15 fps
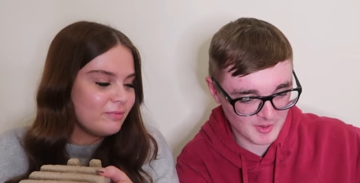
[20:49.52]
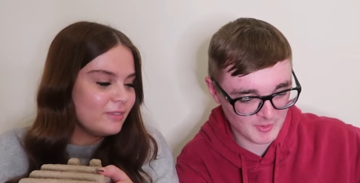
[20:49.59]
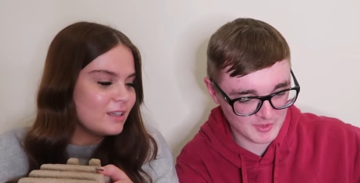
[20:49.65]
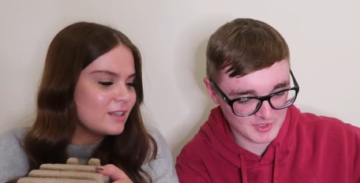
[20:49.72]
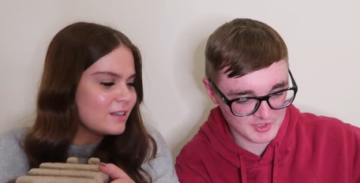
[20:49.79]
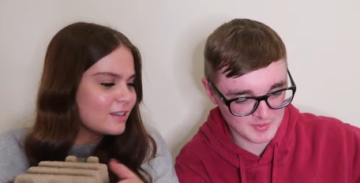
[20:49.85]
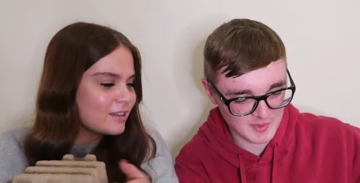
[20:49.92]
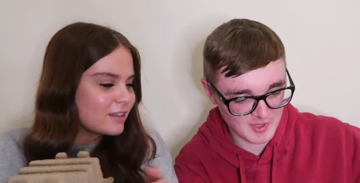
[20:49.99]

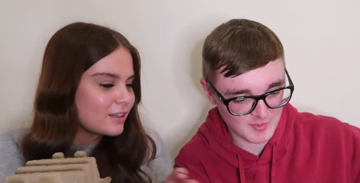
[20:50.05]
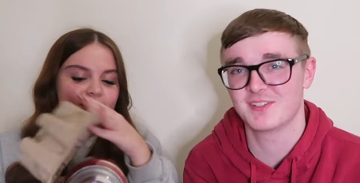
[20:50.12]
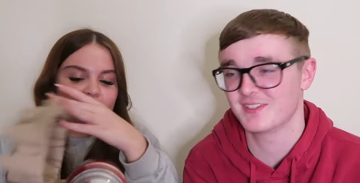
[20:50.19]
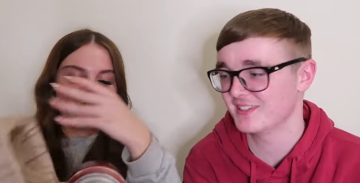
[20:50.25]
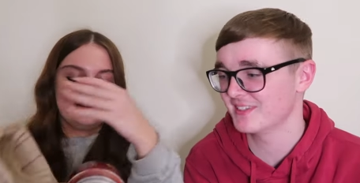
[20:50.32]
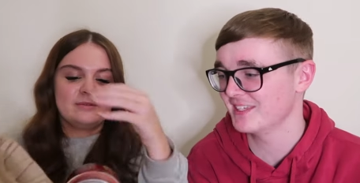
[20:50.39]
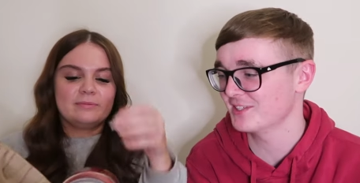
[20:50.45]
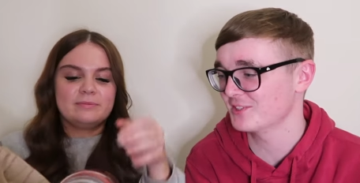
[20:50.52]
Speaker 1: want to smell
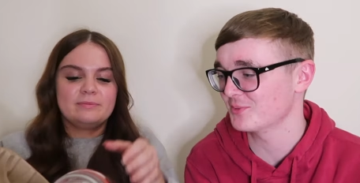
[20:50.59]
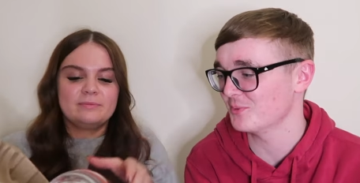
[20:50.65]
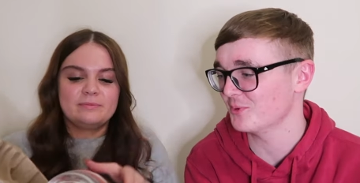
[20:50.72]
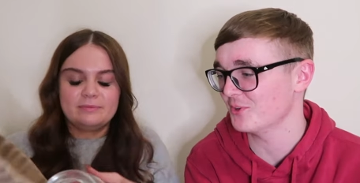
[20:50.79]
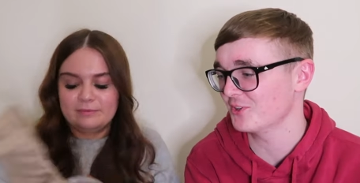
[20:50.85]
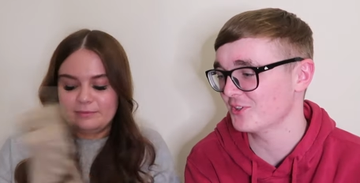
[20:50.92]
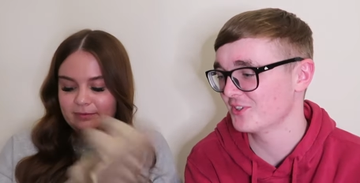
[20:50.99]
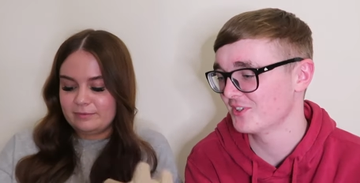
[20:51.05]
right. this
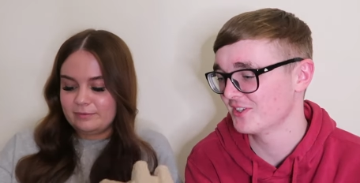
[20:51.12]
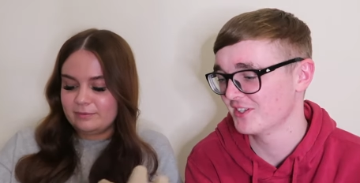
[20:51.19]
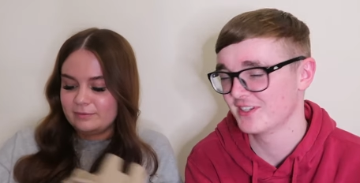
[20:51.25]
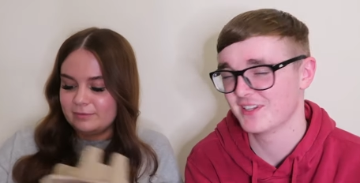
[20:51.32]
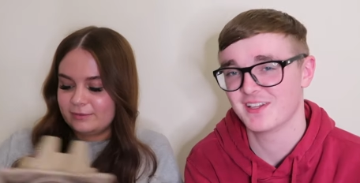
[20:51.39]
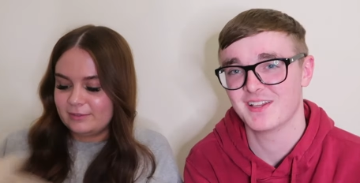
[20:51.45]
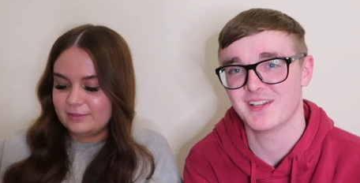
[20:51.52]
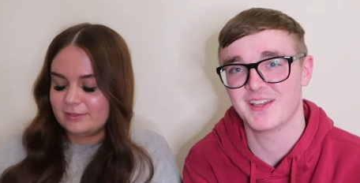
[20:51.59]
one.
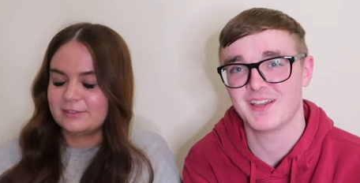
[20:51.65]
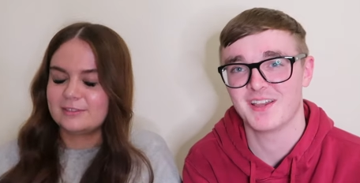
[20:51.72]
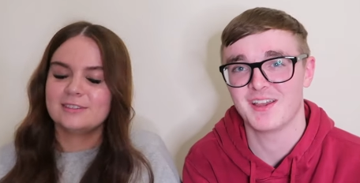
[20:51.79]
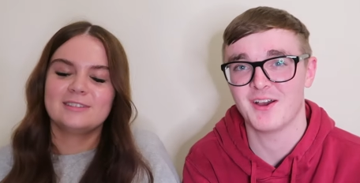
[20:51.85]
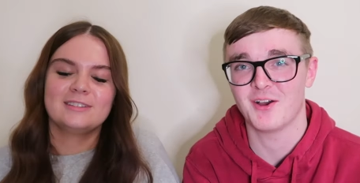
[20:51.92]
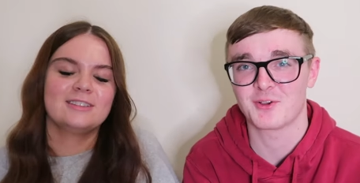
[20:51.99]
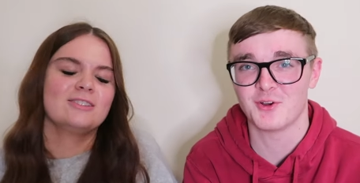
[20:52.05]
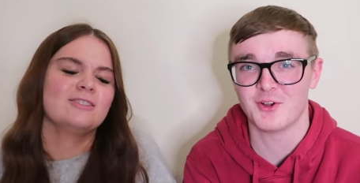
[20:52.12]

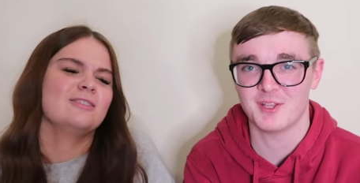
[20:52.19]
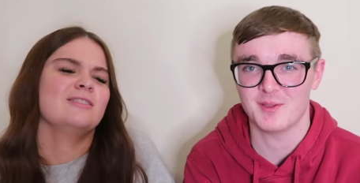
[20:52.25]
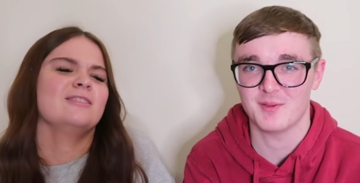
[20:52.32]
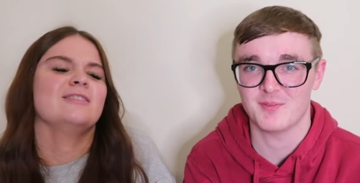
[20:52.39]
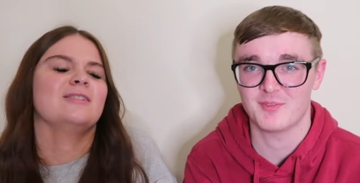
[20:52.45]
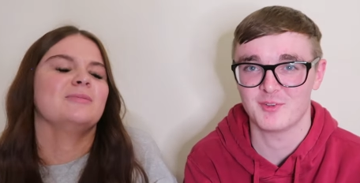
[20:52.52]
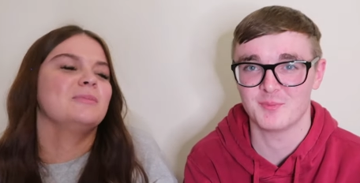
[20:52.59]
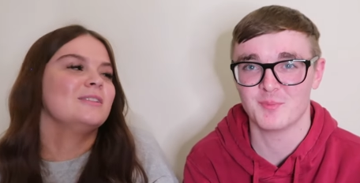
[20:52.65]
I got it
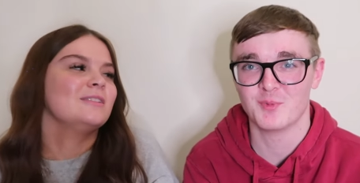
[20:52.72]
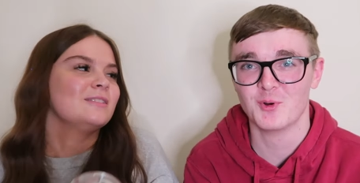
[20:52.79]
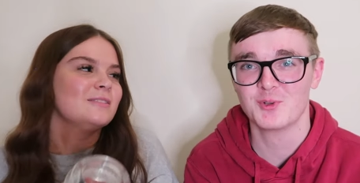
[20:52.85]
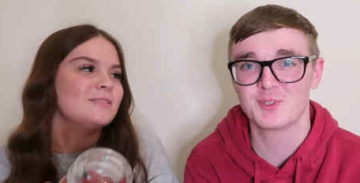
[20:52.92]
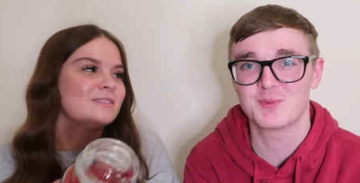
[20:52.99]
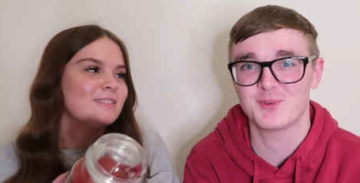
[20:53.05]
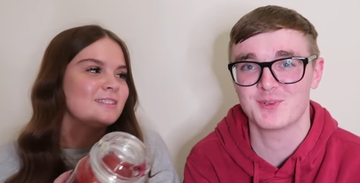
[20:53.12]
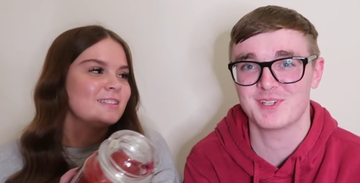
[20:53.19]
for mm.
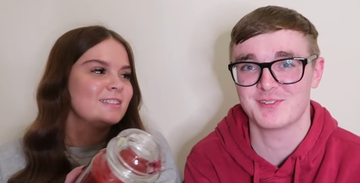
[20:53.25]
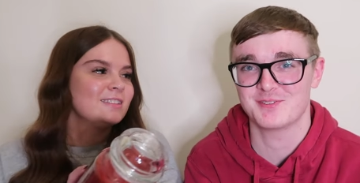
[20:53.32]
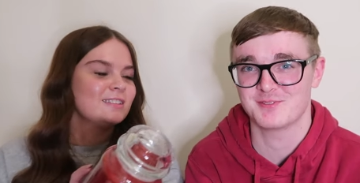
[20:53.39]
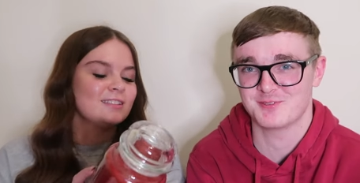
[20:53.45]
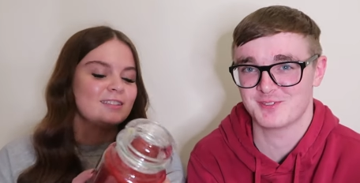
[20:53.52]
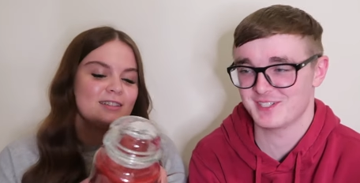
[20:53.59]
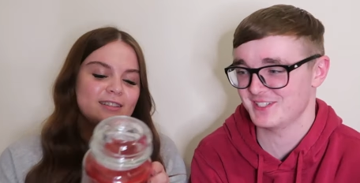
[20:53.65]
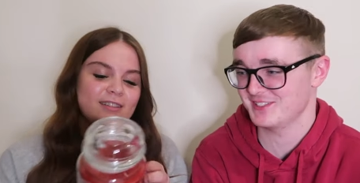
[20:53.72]
multiple
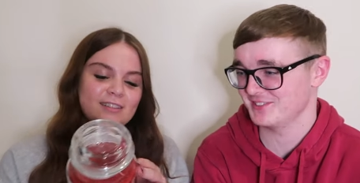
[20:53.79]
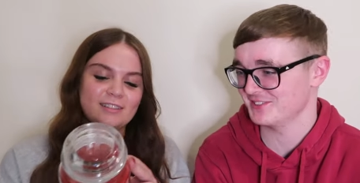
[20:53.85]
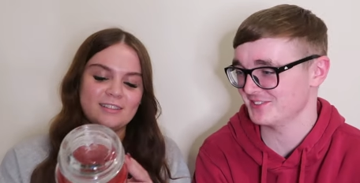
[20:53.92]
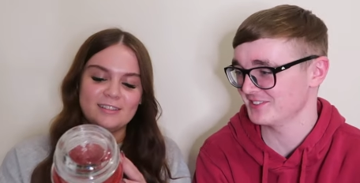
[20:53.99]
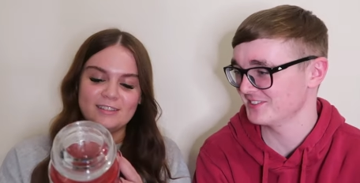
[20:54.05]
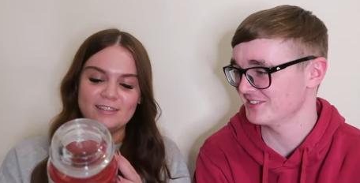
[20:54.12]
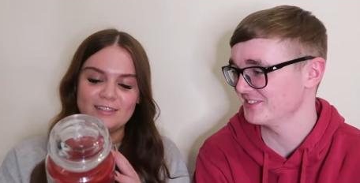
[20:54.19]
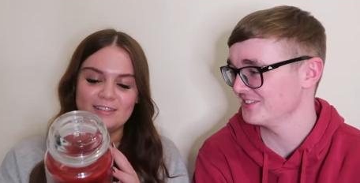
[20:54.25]
different reasons.
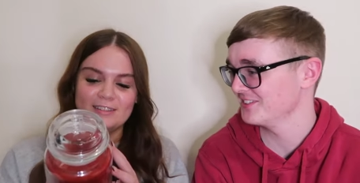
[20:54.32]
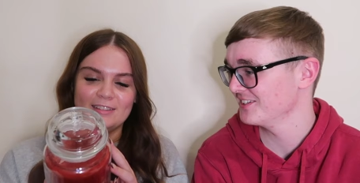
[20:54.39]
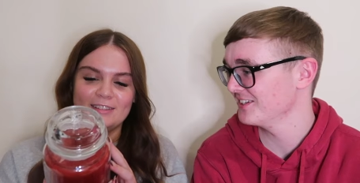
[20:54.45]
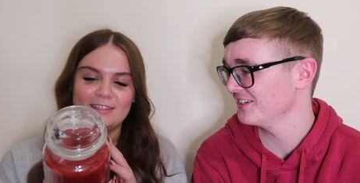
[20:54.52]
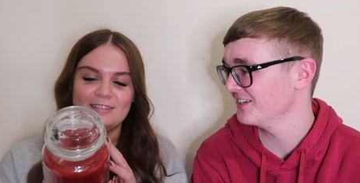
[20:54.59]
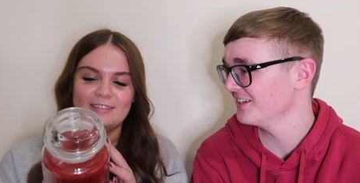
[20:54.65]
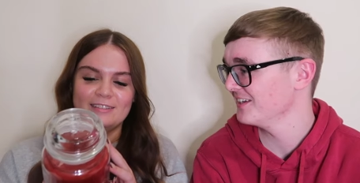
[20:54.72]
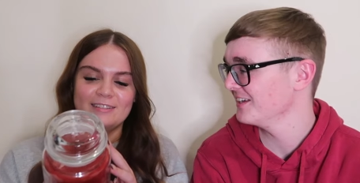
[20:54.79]

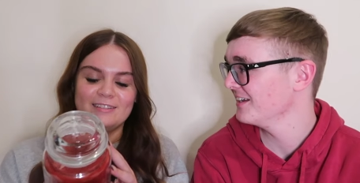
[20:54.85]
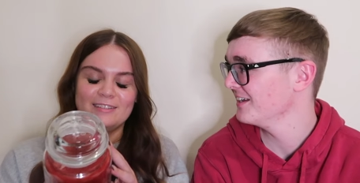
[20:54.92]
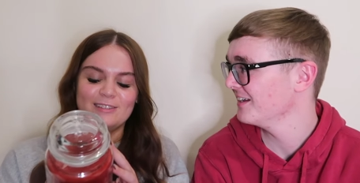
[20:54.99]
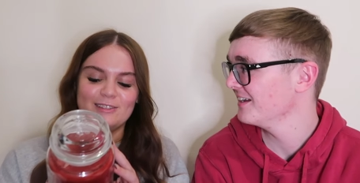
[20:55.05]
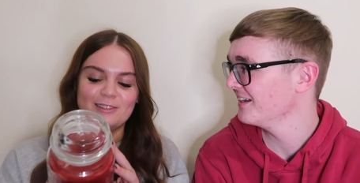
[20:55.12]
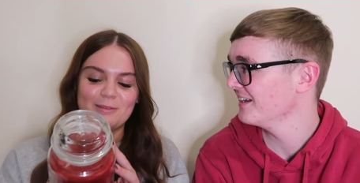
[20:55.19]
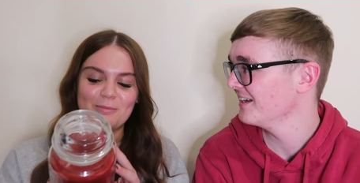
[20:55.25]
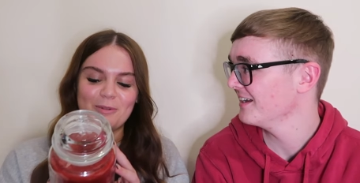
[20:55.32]

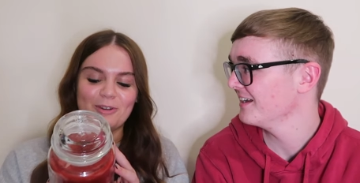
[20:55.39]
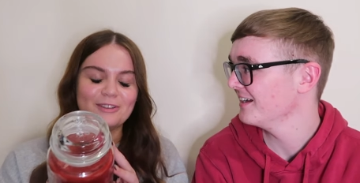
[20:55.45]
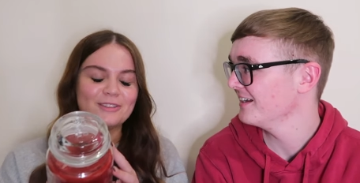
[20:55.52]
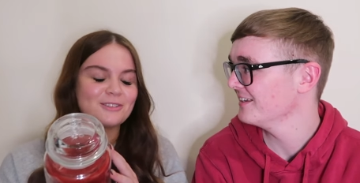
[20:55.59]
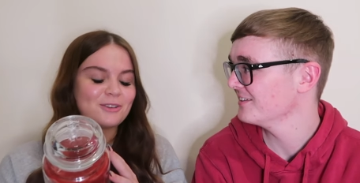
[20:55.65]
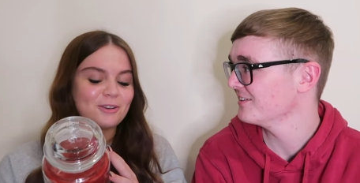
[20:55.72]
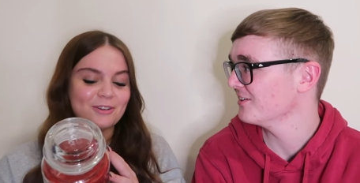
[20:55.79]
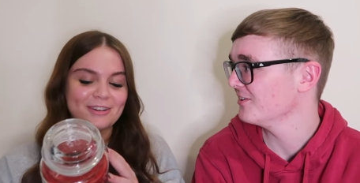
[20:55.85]

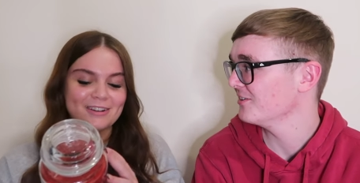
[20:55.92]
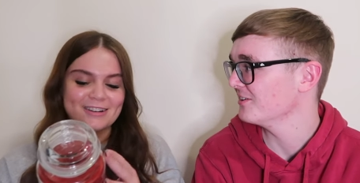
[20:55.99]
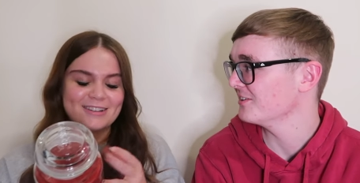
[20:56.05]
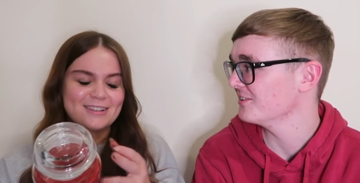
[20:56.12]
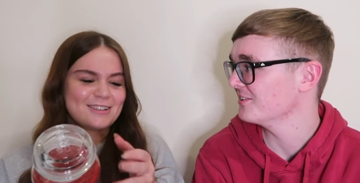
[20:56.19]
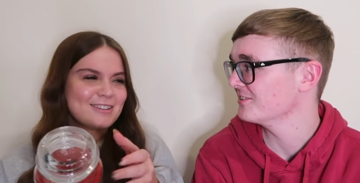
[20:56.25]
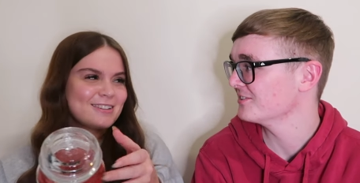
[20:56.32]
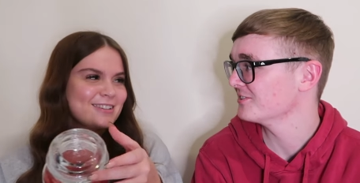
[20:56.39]
Speaker 2: Spice
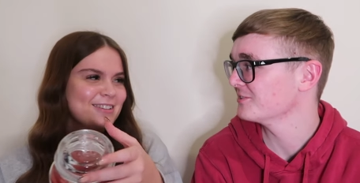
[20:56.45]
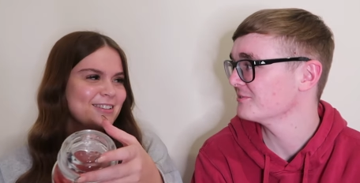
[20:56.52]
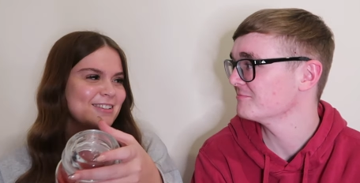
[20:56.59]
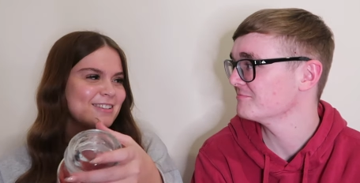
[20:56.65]
Orange.